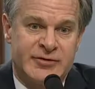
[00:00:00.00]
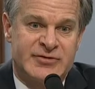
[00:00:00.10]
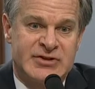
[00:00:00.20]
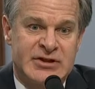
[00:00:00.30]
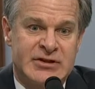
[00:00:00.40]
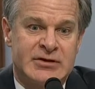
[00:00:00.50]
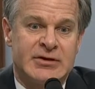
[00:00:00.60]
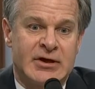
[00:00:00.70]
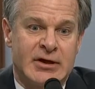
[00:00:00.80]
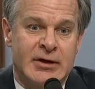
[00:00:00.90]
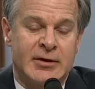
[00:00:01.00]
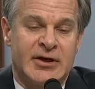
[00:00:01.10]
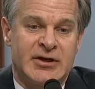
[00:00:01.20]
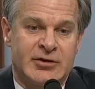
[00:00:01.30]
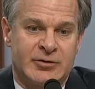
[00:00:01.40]
We've seen
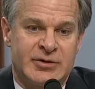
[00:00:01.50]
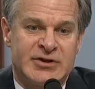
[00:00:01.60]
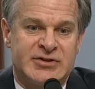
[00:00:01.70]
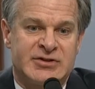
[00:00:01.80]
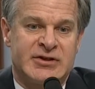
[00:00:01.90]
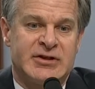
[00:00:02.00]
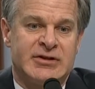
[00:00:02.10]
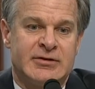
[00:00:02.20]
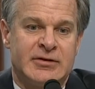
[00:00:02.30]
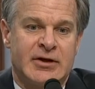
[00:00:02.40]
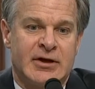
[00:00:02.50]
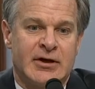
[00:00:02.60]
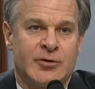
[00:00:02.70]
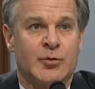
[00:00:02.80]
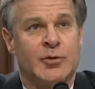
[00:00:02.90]
an increase in
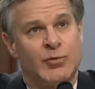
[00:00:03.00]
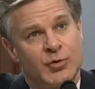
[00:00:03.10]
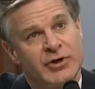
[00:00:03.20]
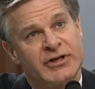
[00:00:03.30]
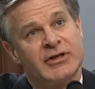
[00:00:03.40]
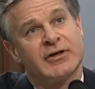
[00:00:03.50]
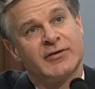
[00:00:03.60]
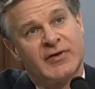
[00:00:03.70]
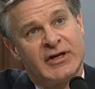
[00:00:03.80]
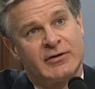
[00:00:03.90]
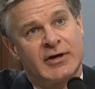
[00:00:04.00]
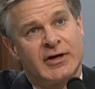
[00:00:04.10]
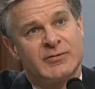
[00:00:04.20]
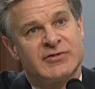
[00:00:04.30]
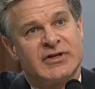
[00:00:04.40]
the reporting of hate
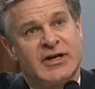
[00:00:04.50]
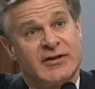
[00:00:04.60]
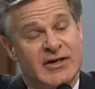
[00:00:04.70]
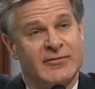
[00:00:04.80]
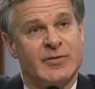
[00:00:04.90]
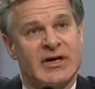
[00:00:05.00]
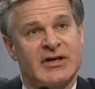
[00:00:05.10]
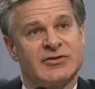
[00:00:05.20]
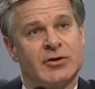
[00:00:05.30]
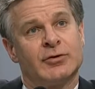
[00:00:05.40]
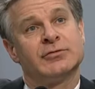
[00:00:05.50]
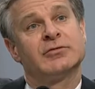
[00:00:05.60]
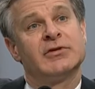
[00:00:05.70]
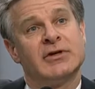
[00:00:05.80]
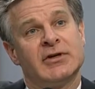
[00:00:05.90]
crimes, and the FBI's
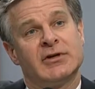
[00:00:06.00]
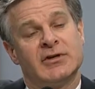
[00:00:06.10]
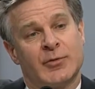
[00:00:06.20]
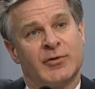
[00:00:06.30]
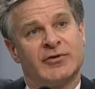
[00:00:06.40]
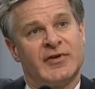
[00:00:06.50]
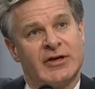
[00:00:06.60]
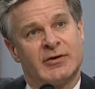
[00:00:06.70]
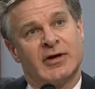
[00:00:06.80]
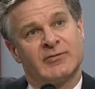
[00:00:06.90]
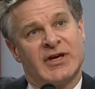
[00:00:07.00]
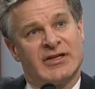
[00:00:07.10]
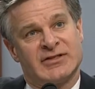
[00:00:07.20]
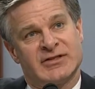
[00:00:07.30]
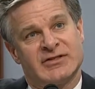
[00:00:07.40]
own number of hate crime
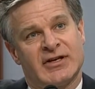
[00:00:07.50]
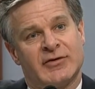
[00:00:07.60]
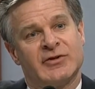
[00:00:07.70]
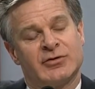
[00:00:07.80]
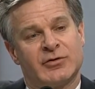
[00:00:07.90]
cases have